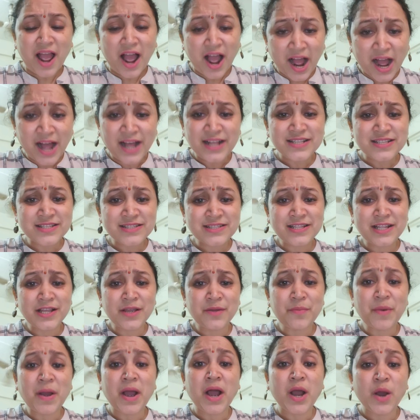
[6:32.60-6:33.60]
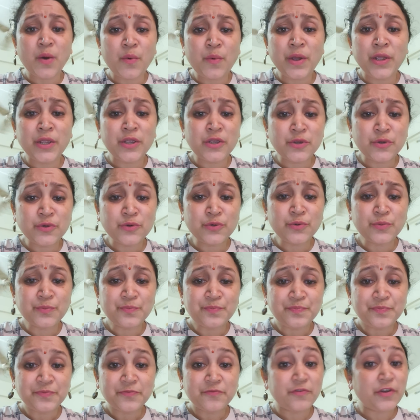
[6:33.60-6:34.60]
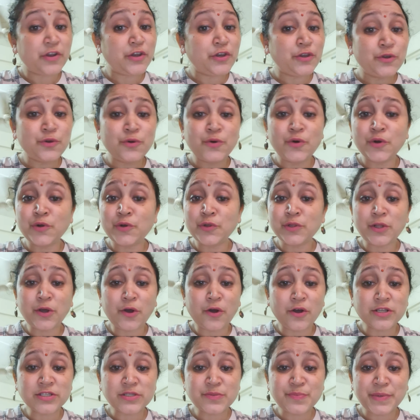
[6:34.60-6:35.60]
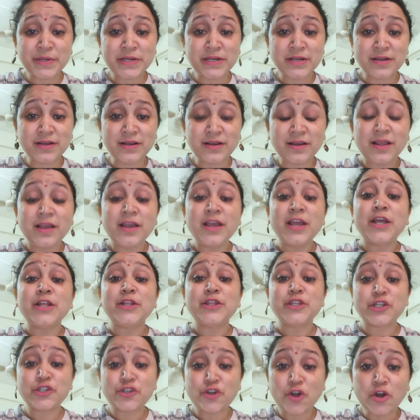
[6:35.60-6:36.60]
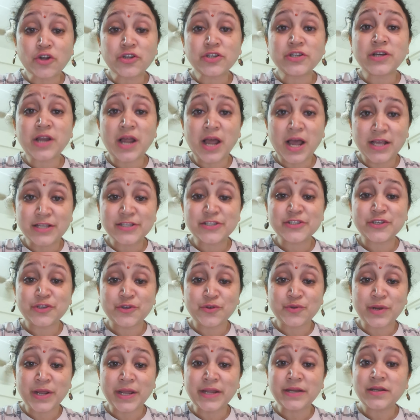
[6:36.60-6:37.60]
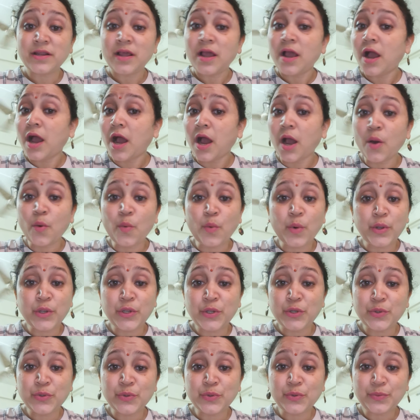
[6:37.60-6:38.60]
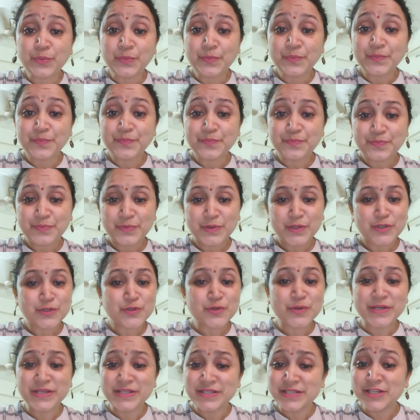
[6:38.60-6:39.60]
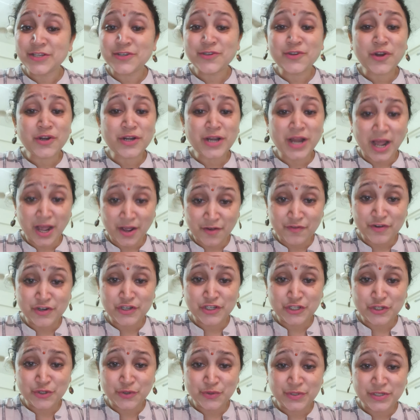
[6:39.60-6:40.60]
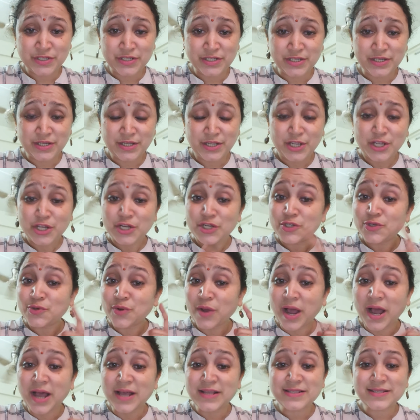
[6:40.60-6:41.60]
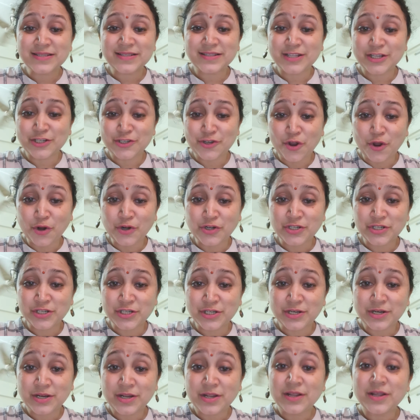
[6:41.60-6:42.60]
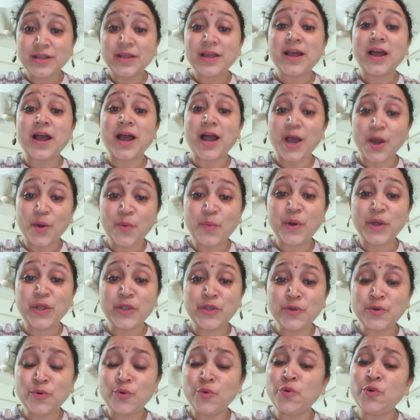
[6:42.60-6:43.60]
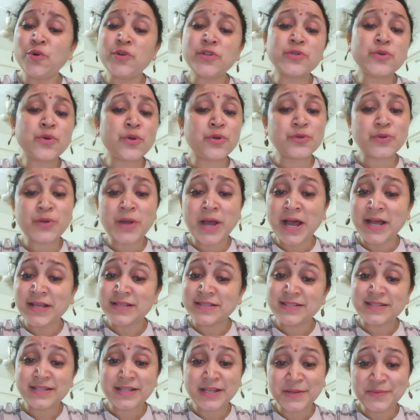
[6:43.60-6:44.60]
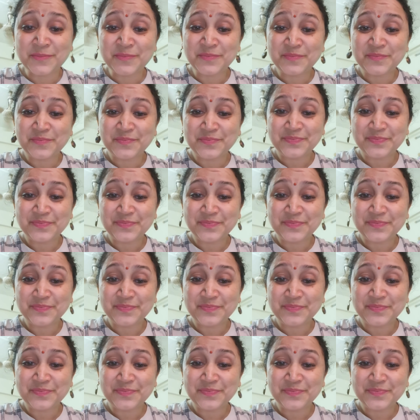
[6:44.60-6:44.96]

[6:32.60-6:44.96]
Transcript: Ask them, how are you? When you go to the hospital, the doctor asks you, right? How are you? So is it not our duty to ask the doctor, how are you? Who is going to ask them?